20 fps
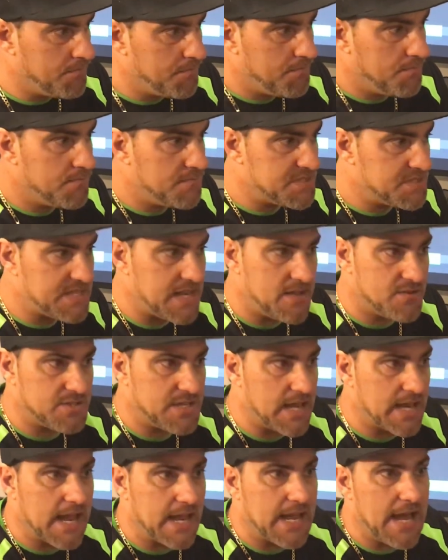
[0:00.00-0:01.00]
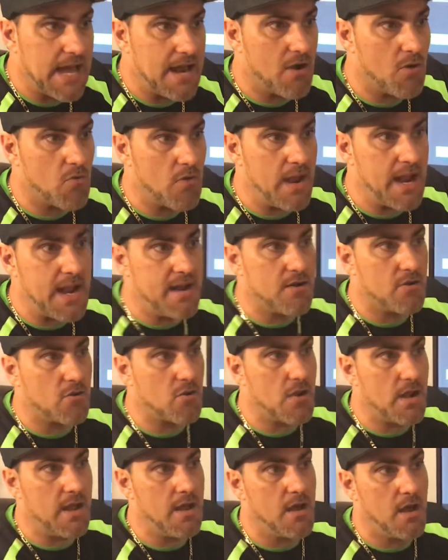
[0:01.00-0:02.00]
Sounds like I got
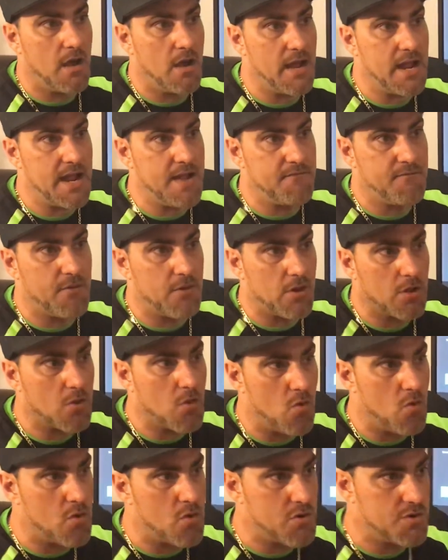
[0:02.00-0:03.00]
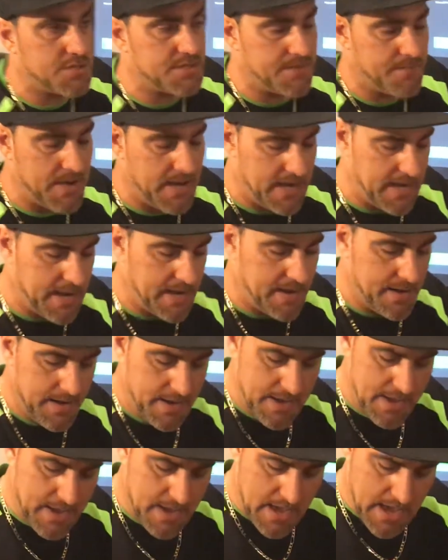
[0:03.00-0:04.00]
a handful of quarters in my hand.
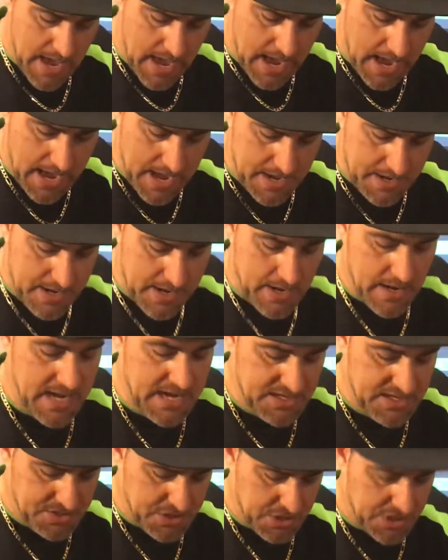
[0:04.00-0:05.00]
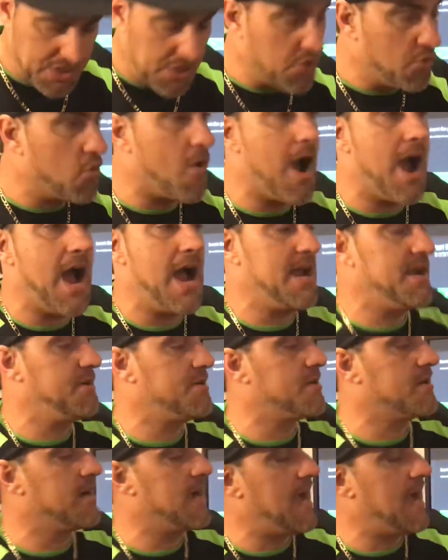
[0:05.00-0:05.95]
And he took a grinder,